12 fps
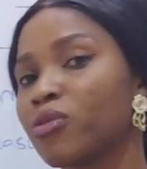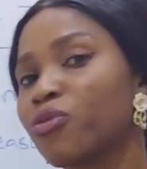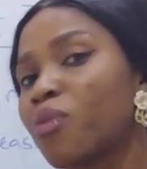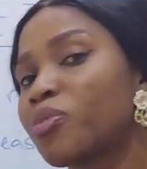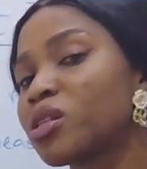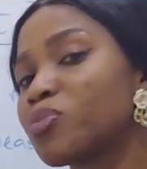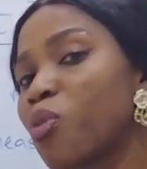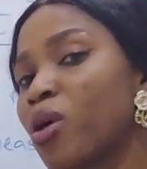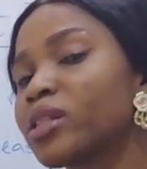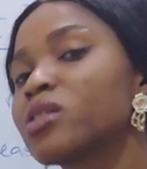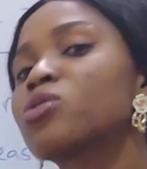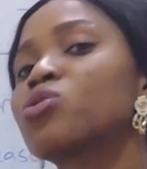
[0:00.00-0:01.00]
From this
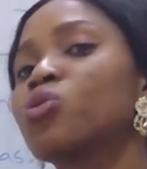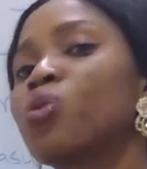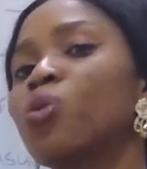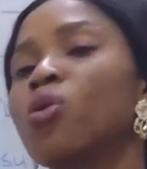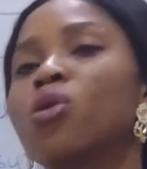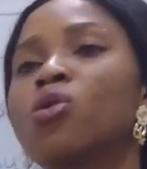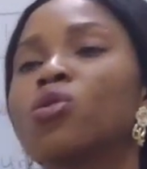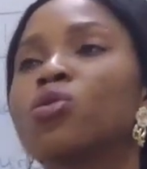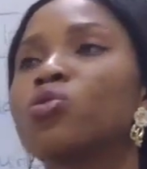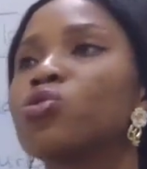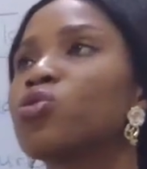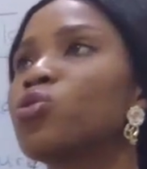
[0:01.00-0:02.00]
point to
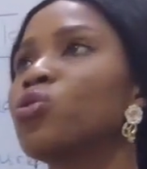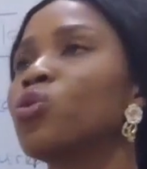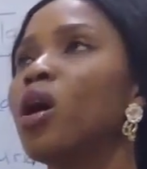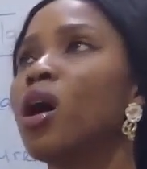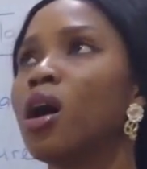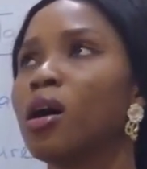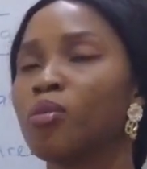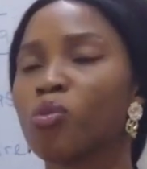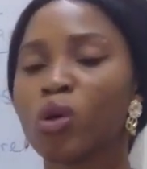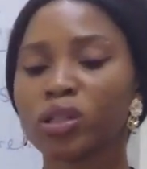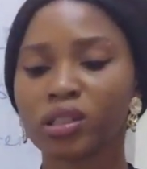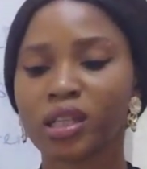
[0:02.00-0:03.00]

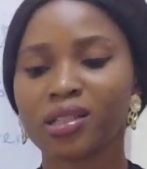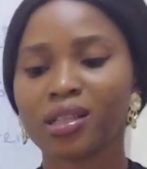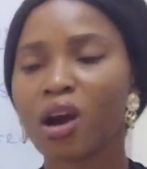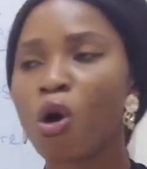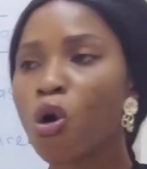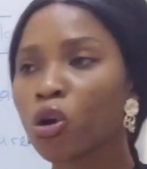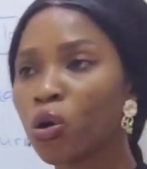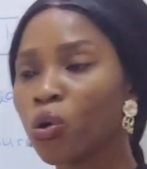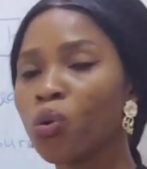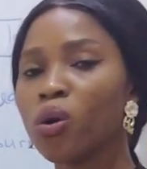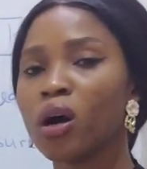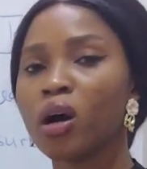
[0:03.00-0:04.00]
what there's a
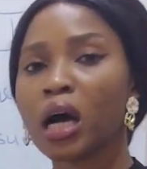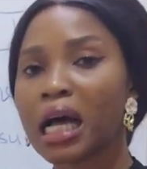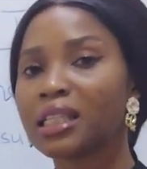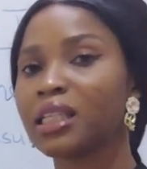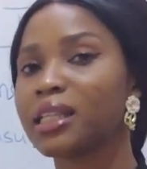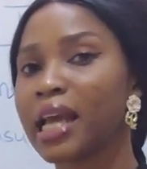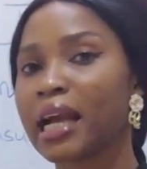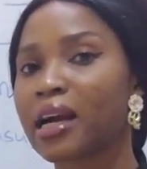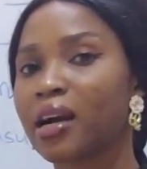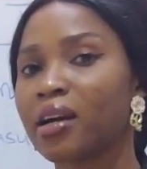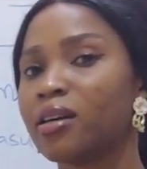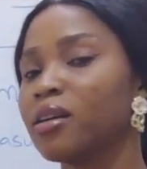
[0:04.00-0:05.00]
hollow at the neck
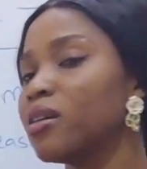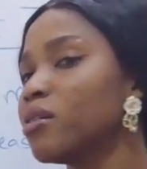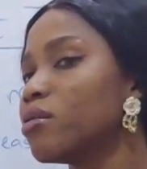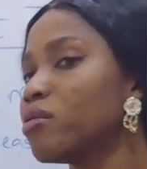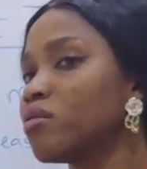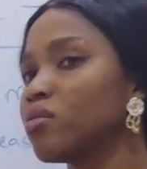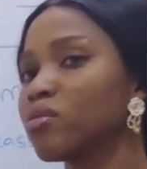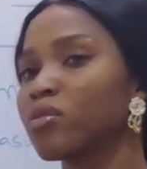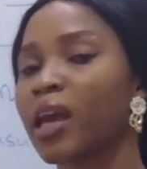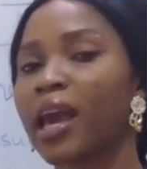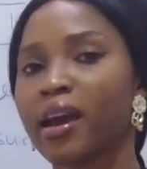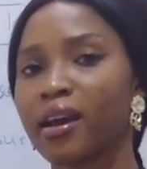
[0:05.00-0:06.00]

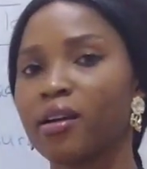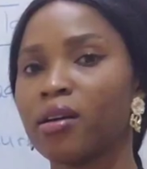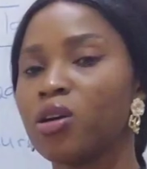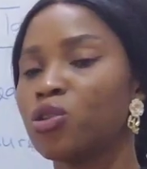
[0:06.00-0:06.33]
here.